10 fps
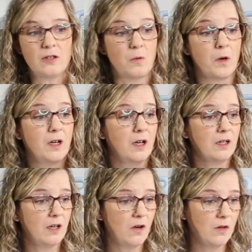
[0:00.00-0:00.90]
So we're going
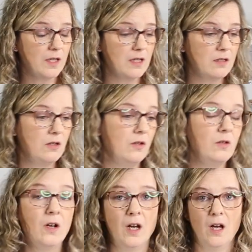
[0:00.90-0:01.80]
to go
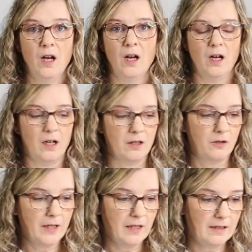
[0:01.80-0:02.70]
into
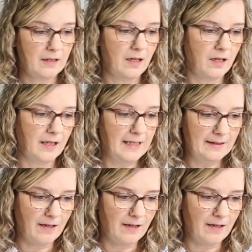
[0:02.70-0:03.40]
Cricut heat